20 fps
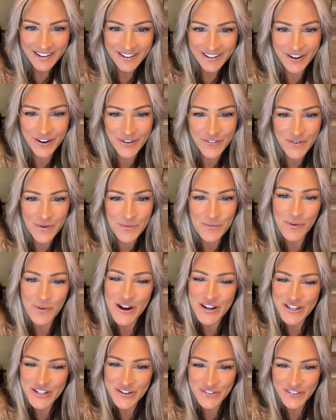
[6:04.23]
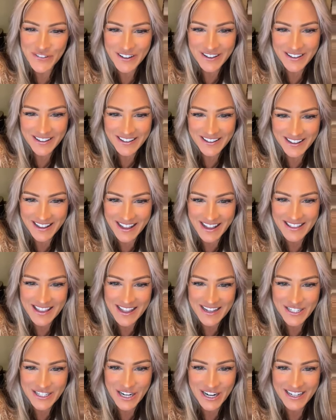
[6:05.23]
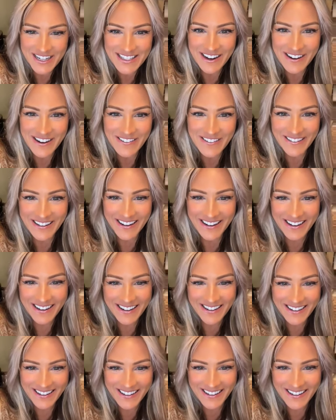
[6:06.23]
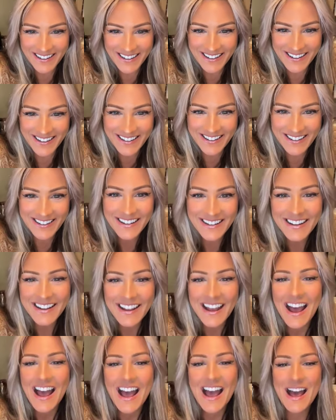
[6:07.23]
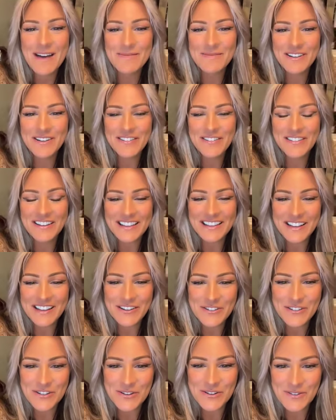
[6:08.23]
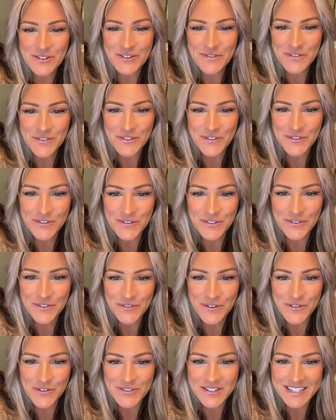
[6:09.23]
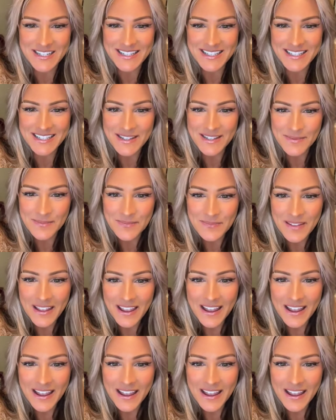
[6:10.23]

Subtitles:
You're from Wedgieville? That checks out, right? Aviola, thank you so much for the roses.